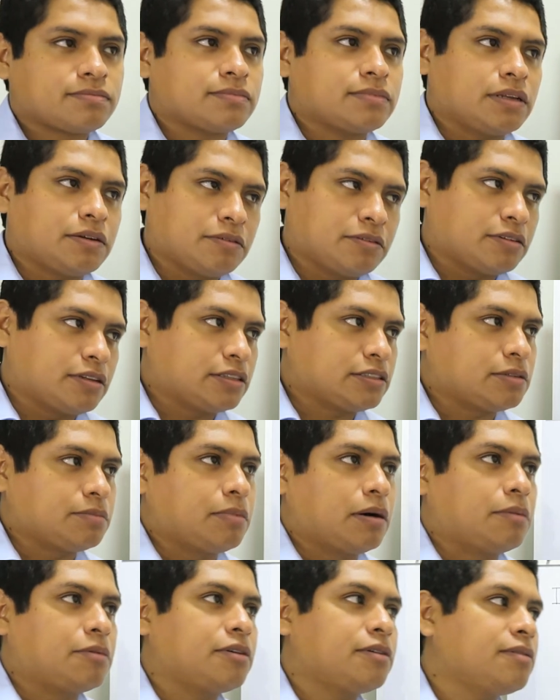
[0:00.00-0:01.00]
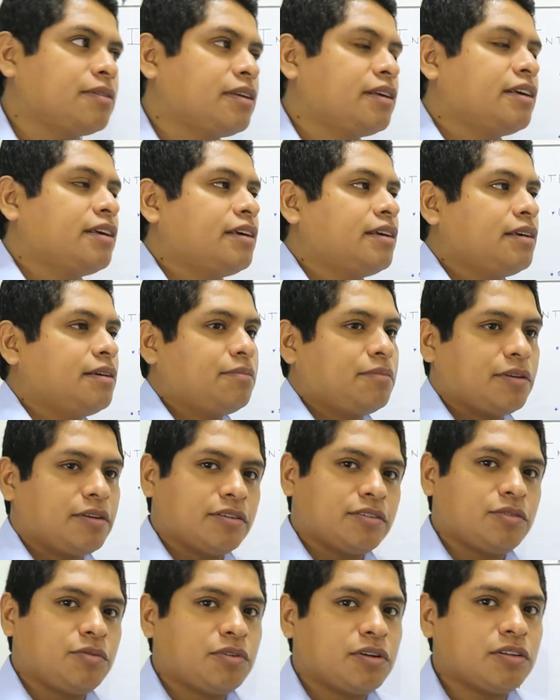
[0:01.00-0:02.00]
and that's a bummer,
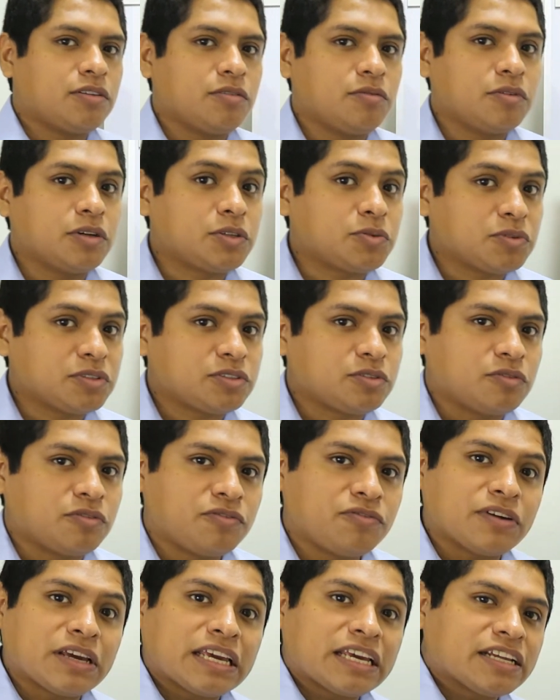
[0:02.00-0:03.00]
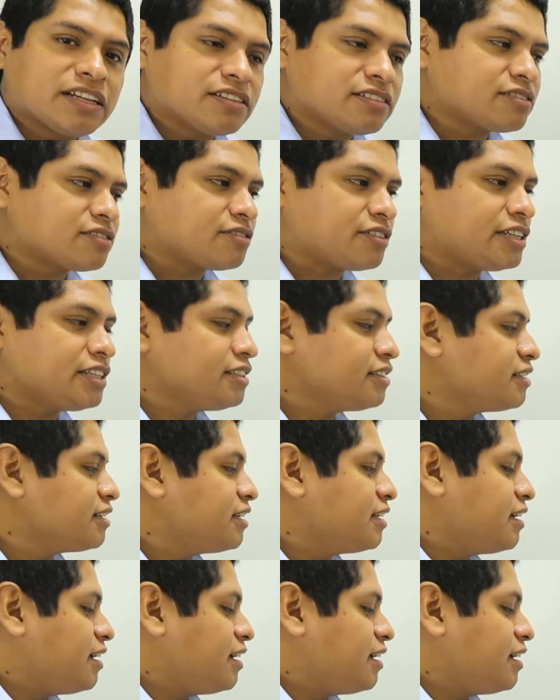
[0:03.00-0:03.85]
because you want to know which ones you failed, right?